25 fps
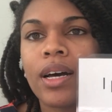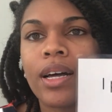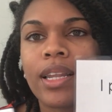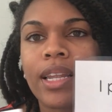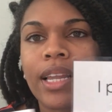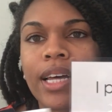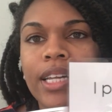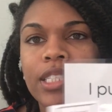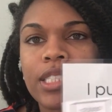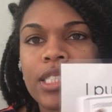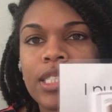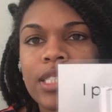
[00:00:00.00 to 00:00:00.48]

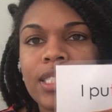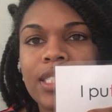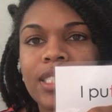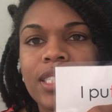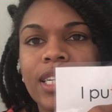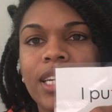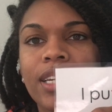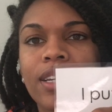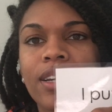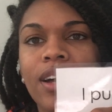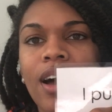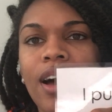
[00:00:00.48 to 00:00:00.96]
Let's
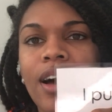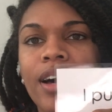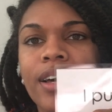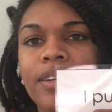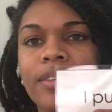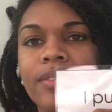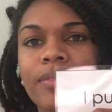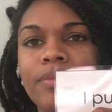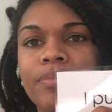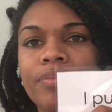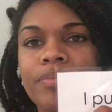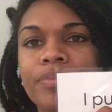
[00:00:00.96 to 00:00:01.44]
stick it
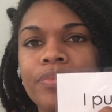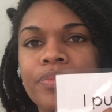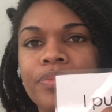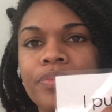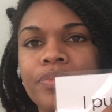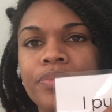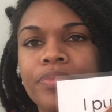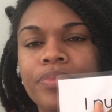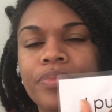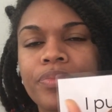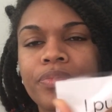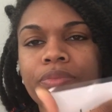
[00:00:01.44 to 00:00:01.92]
on
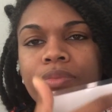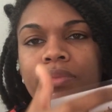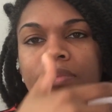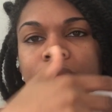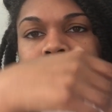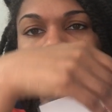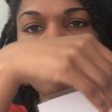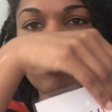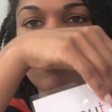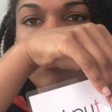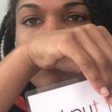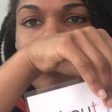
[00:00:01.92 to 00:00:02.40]

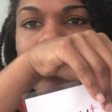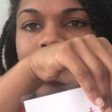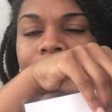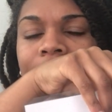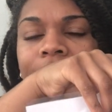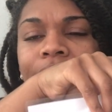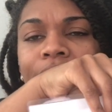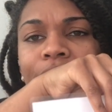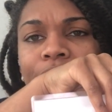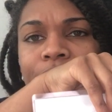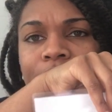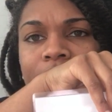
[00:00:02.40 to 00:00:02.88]

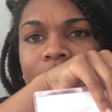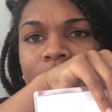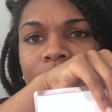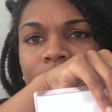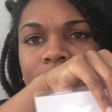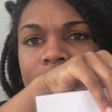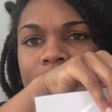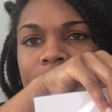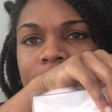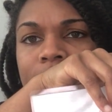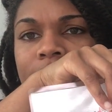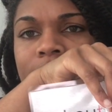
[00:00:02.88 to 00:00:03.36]
and read
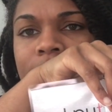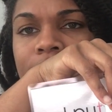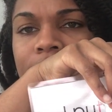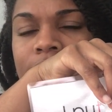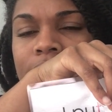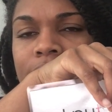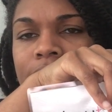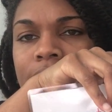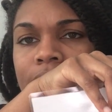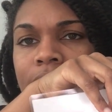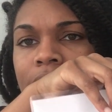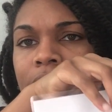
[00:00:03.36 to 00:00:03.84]
our
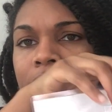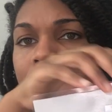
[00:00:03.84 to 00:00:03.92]
sentence,